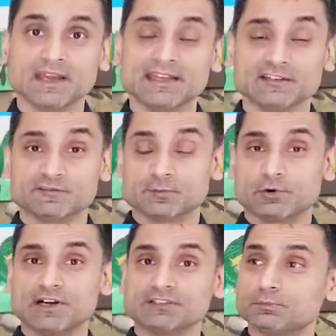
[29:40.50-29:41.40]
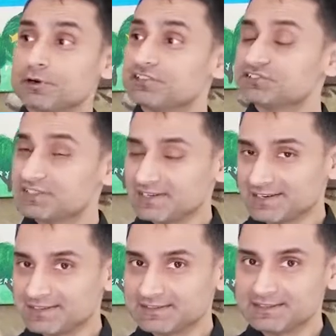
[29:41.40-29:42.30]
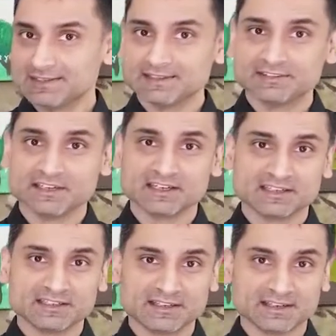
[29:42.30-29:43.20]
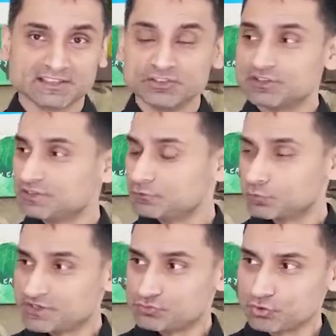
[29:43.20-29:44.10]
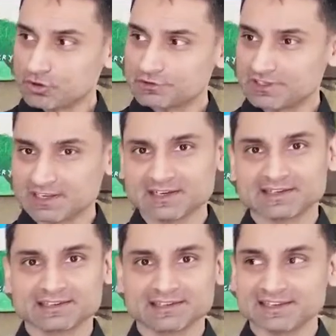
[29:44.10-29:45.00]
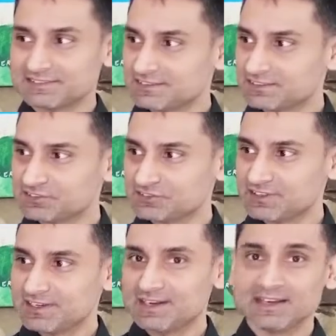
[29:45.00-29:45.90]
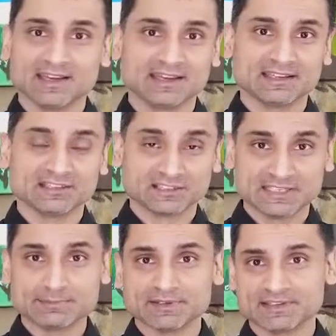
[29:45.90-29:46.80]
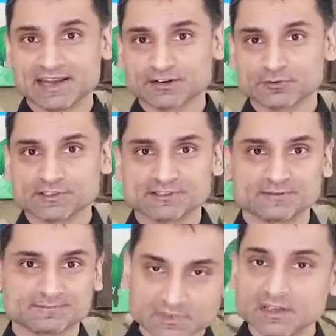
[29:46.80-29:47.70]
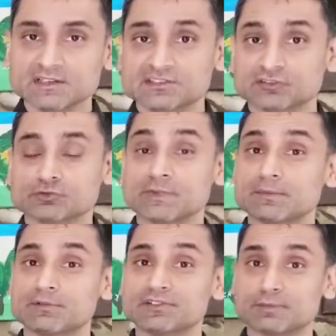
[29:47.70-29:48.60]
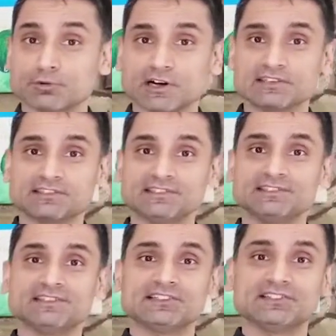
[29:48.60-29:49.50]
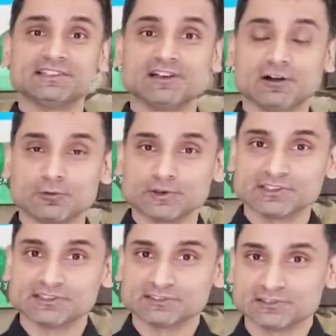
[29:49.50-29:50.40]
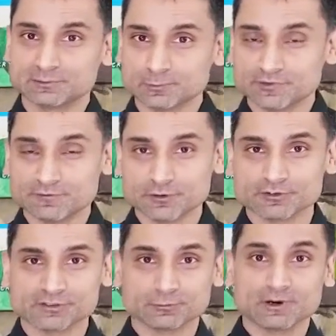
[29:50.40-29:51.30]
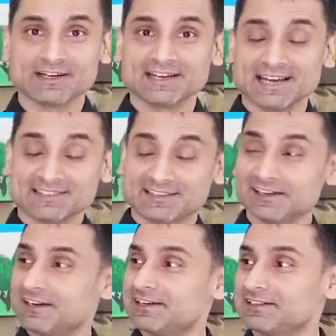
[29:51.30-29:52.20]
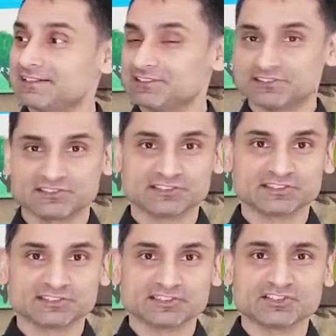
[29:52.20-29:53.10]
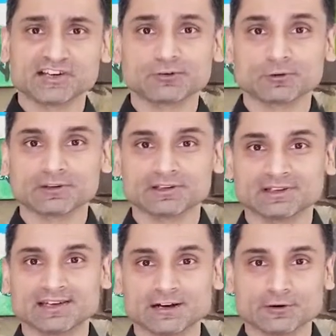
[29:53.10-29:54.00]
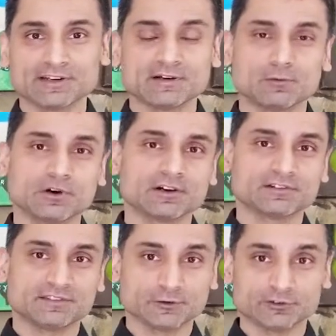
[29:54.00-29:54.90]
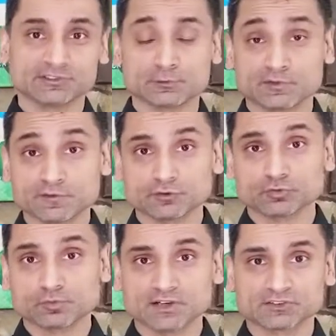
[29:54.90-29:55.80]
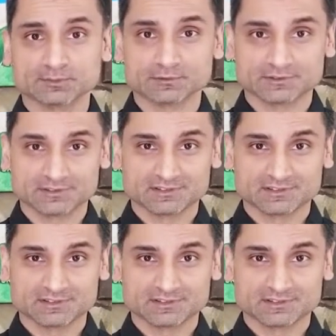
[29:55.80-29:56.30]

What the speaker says: And if the price breaks the line, then you can redraw the line like this, and to keep it accurate. Just remember, the price doesn't always reverse right at the line. It's just a general area where there is a reversal possible.